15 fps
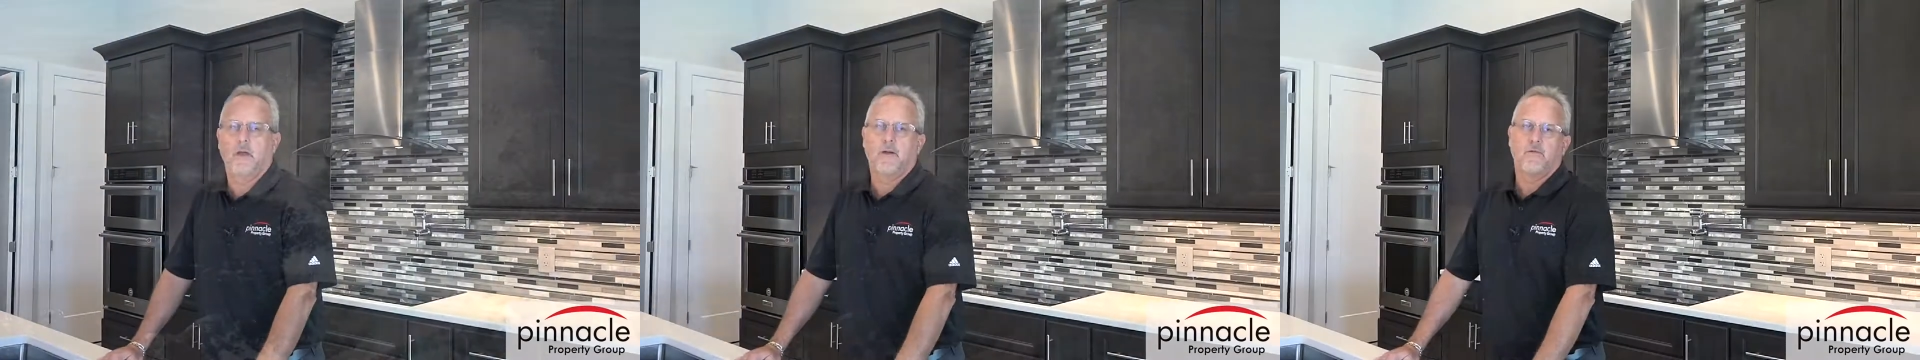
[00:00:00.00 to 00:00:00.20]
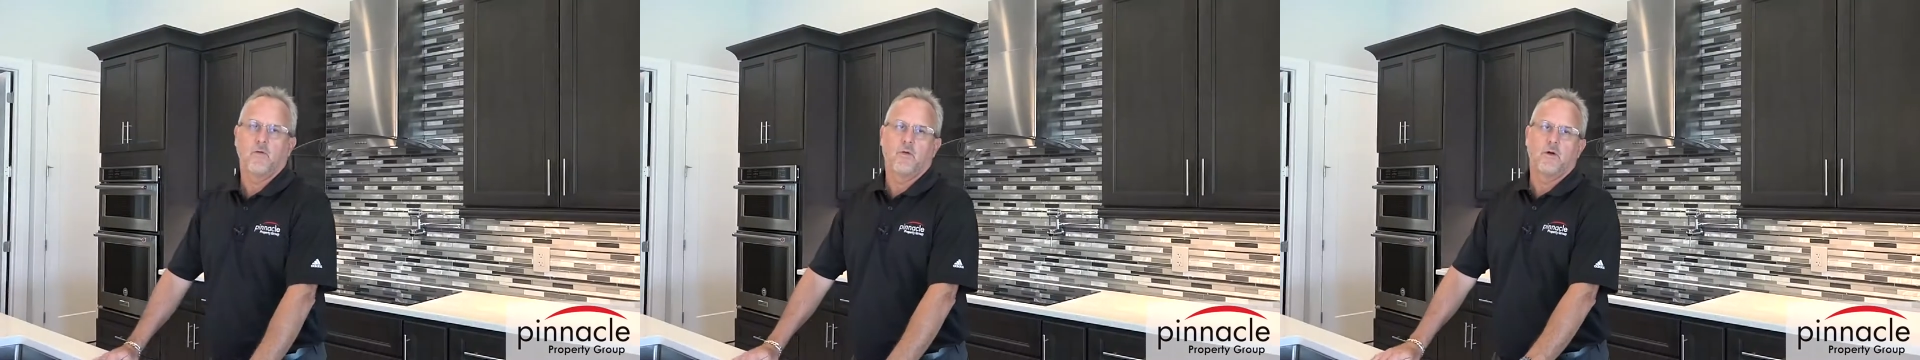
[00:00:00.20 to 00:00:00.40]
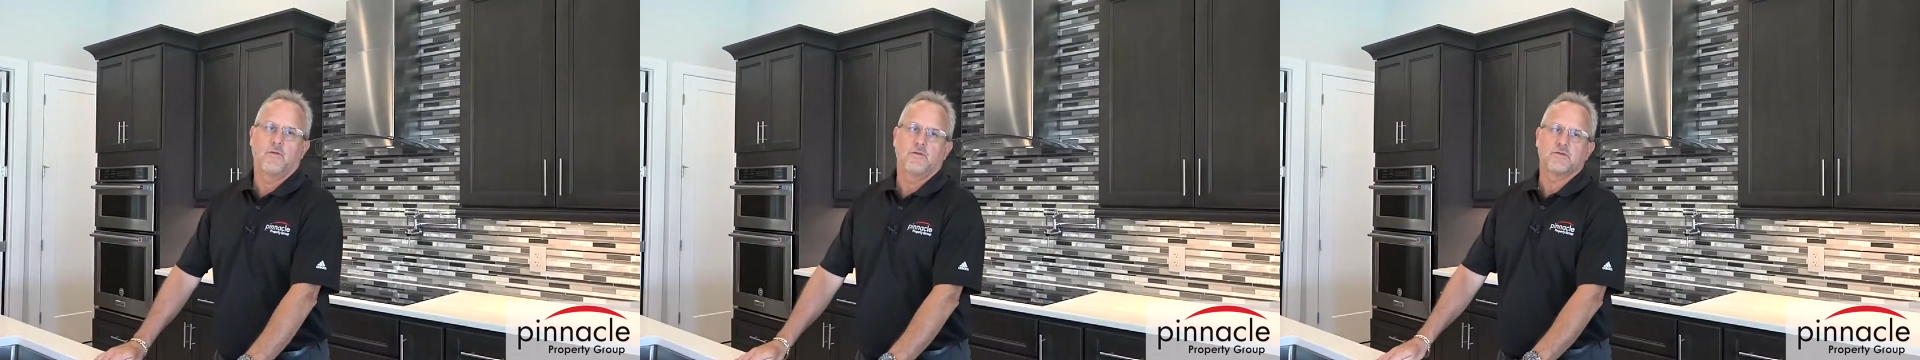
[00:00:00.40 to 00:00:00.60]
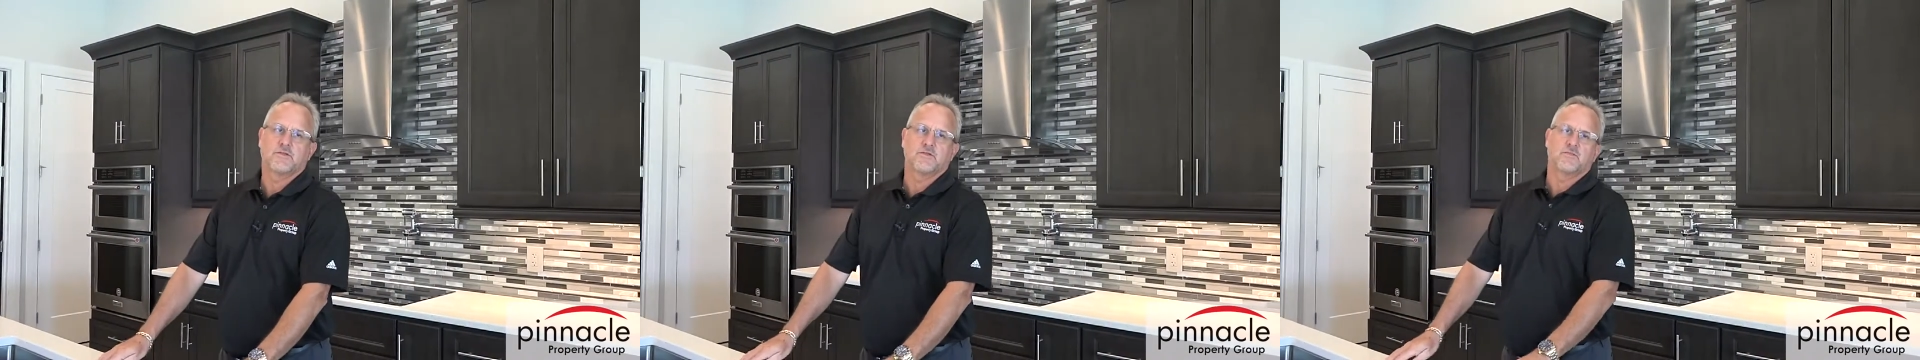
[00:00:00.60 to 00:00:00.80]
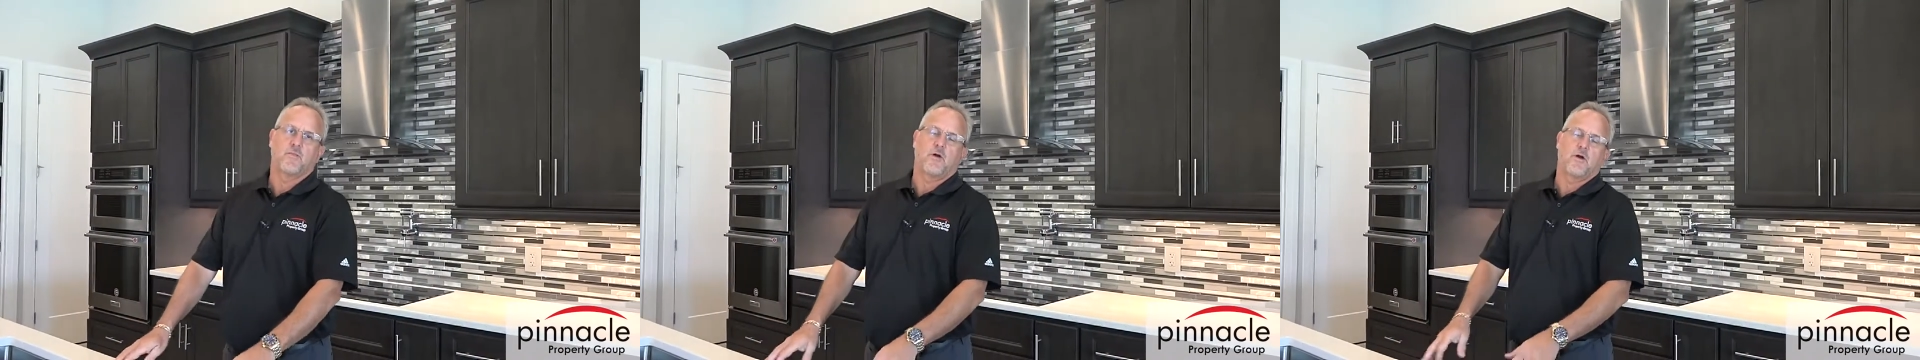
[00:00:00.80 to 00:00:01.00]
Hey everyone, this
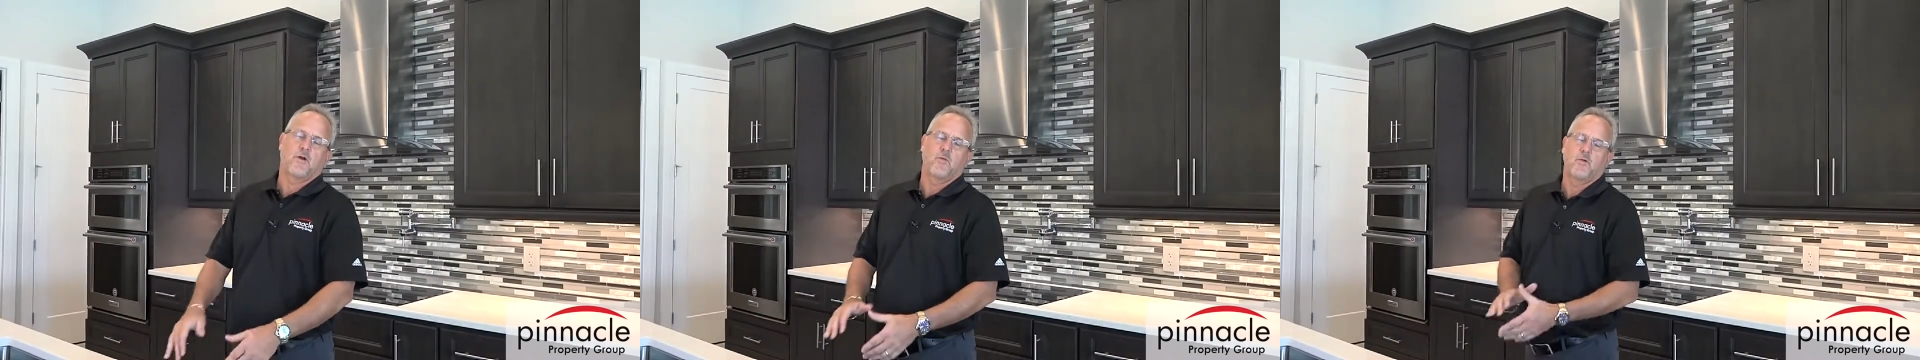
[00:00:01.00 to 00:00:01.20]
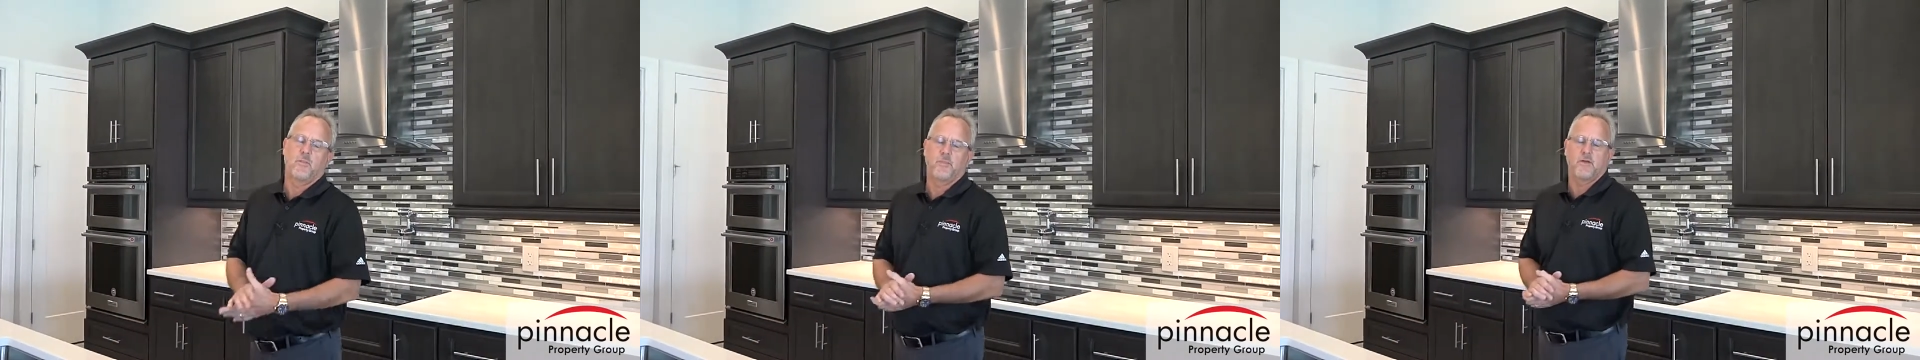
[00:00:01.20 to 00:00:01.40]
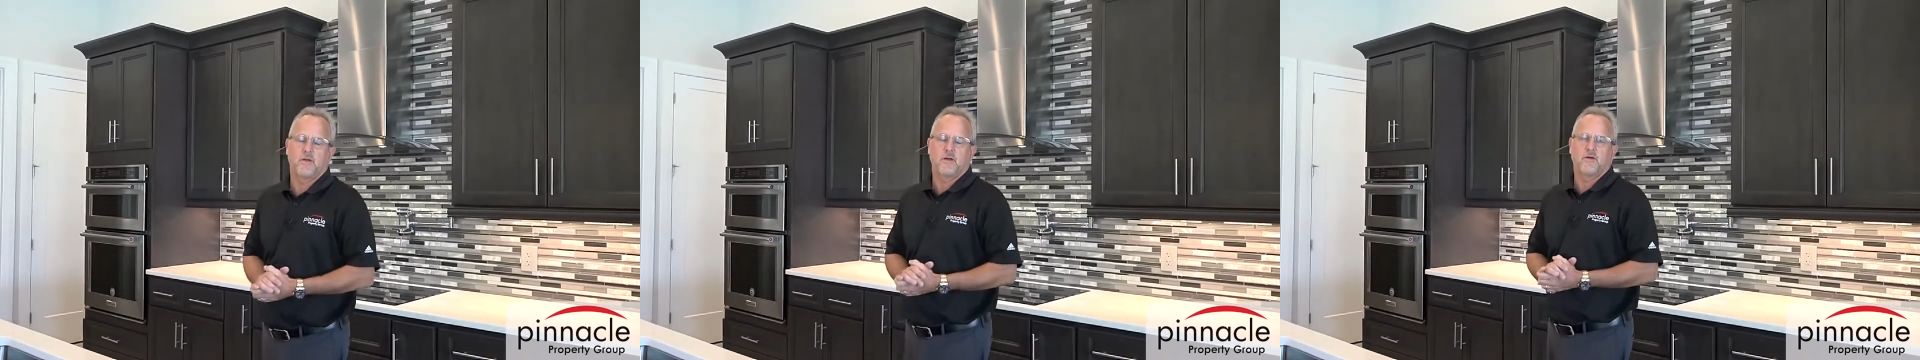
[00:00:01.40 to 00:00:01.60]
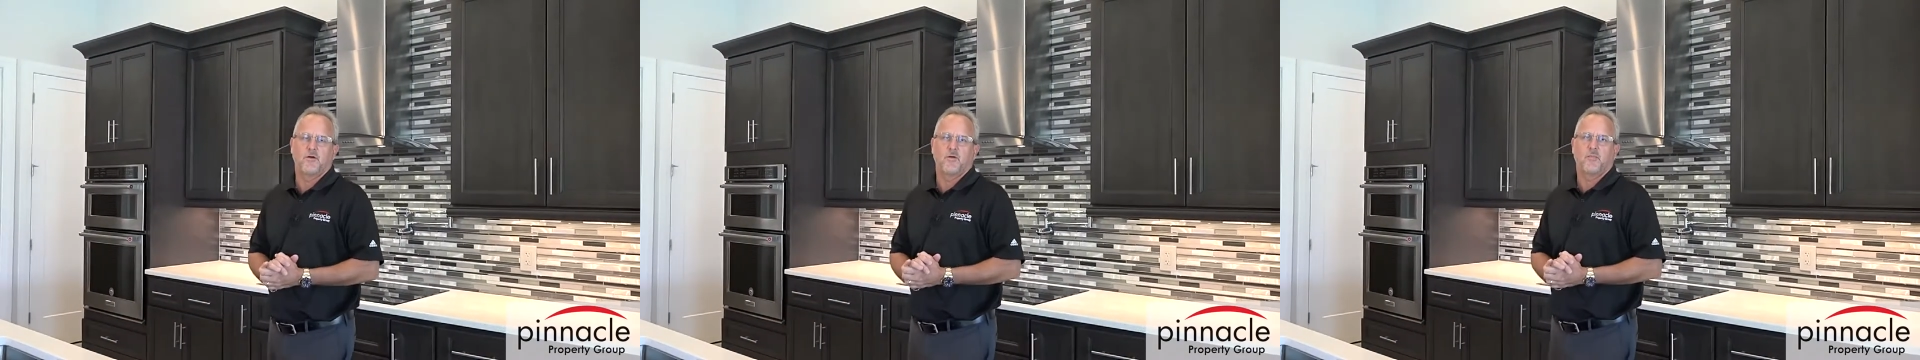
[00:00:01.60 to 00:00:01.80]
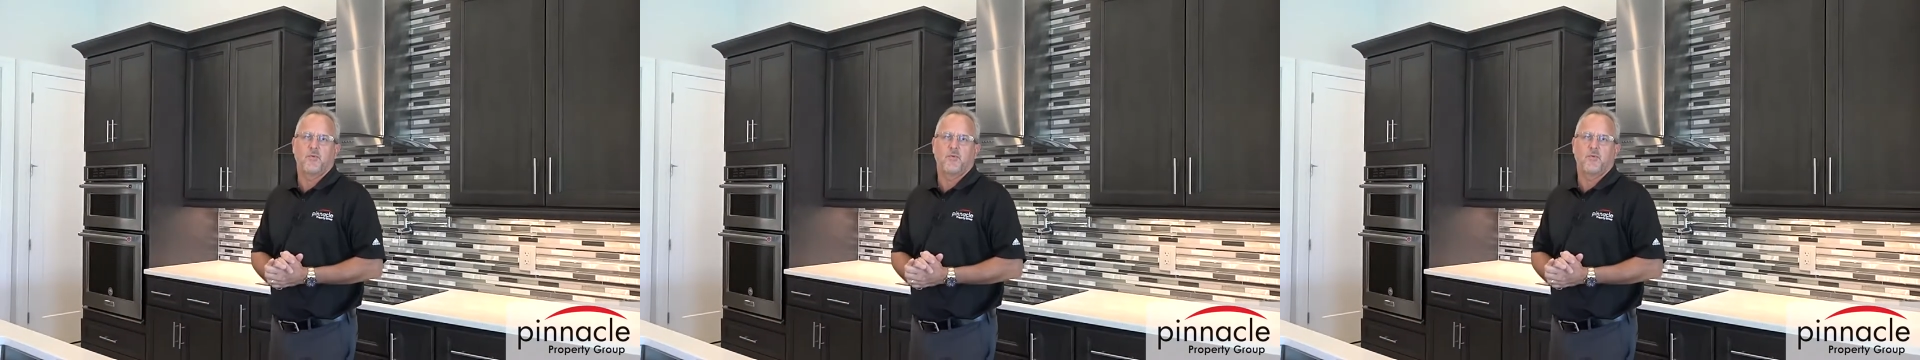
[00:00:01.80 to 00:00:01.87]
is Mark with Pinnacle